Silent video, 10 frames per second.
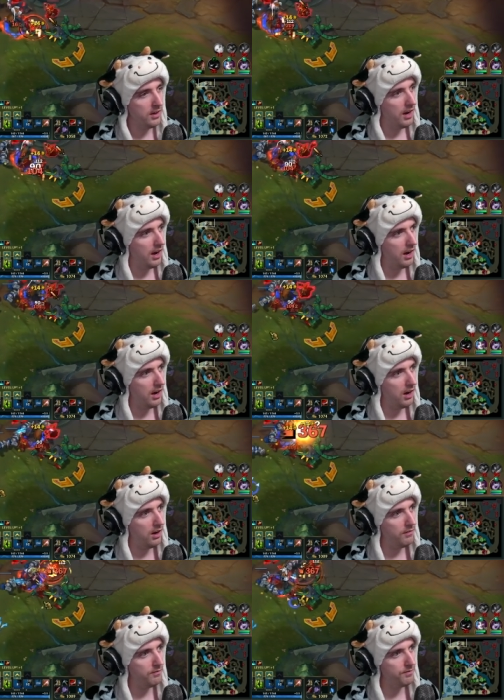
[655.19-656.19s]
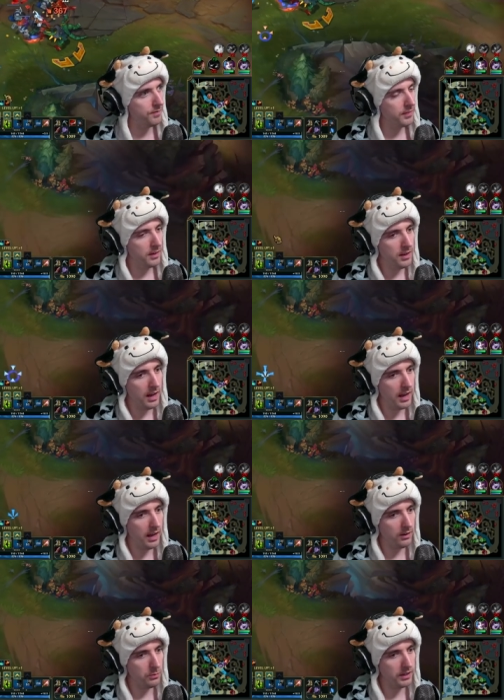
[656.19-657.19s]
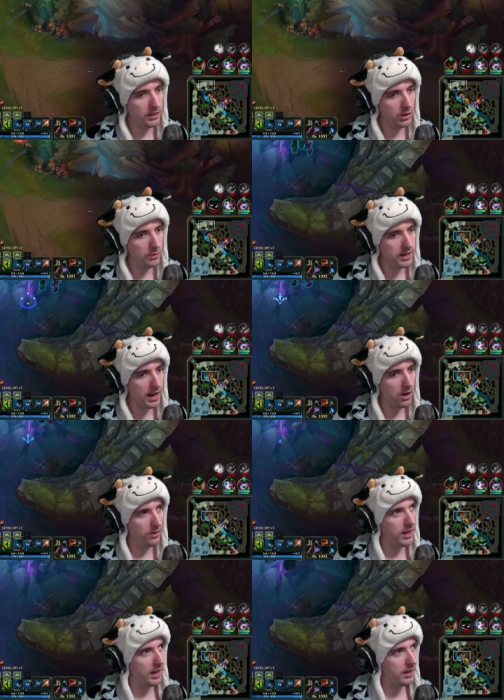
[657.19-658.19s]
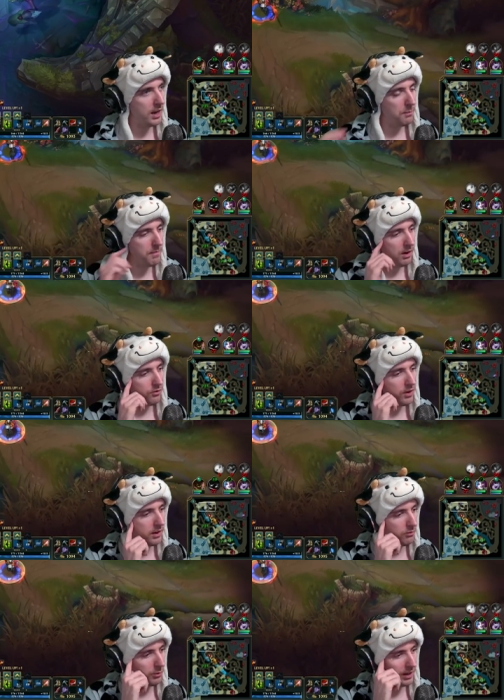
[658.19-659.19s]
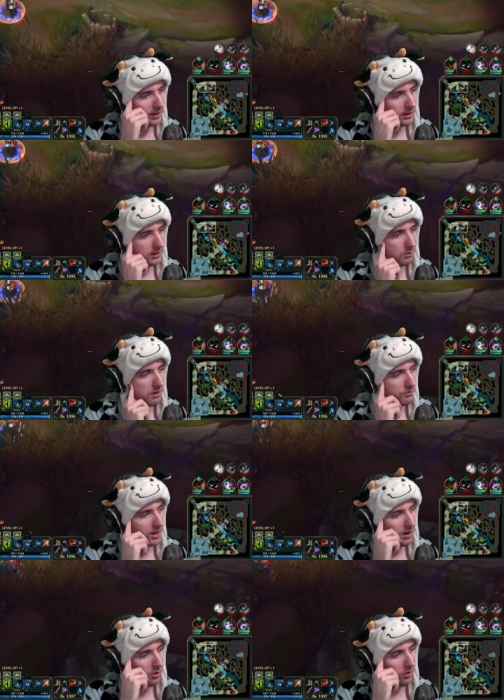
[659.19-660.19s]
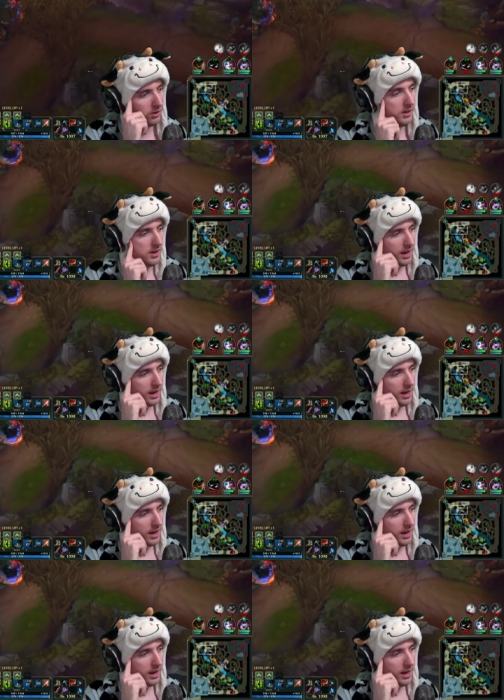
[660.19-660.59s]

Um, and we can go down and help Malphite with the Rift Herald,